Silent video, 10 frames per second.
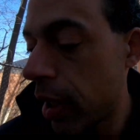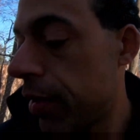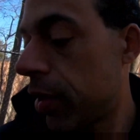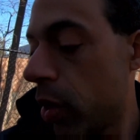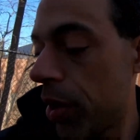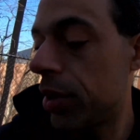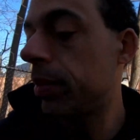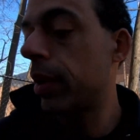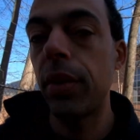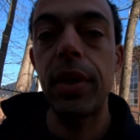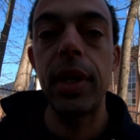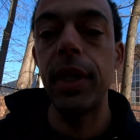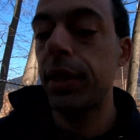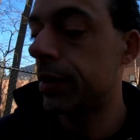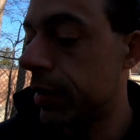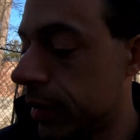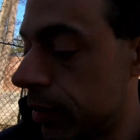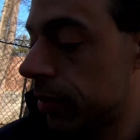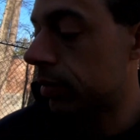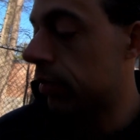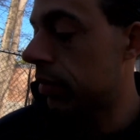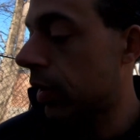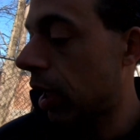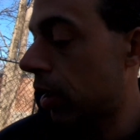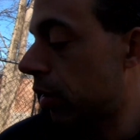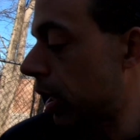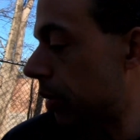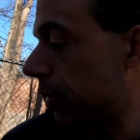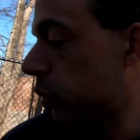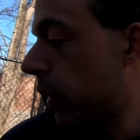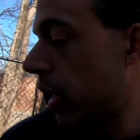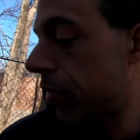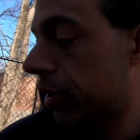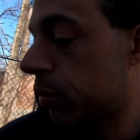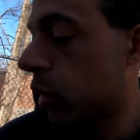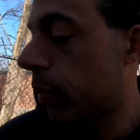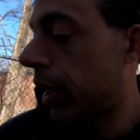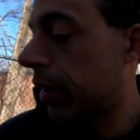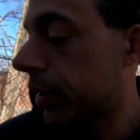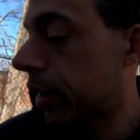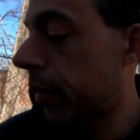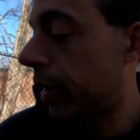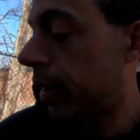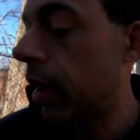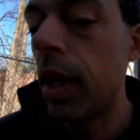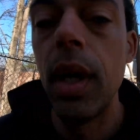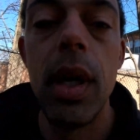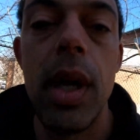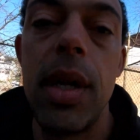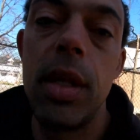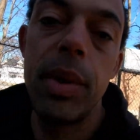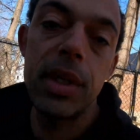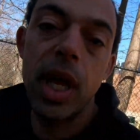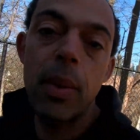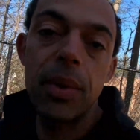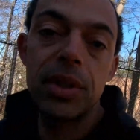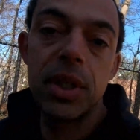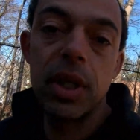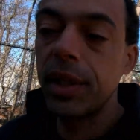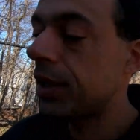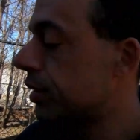had to order some new things, and I don't know. Now I'm just waiting for some more parts to come in, and in the meantime, we're just gonna clean